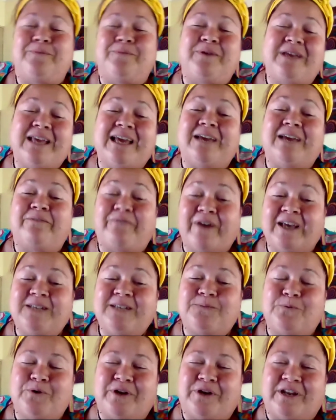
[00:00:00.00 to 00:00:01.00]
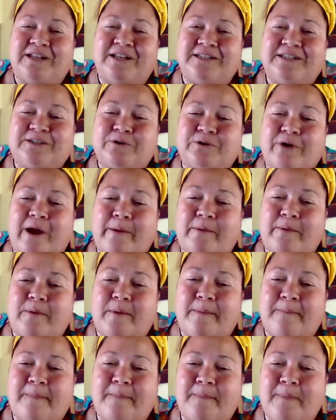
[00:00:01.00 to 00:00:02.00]
But yeah, Facebook and Instagram
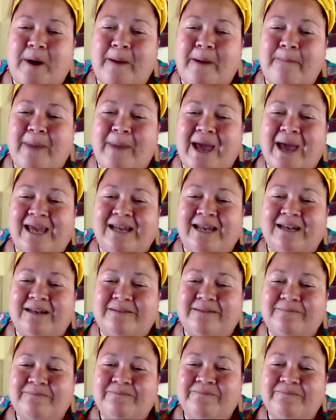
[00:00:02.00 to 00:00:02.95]
are my main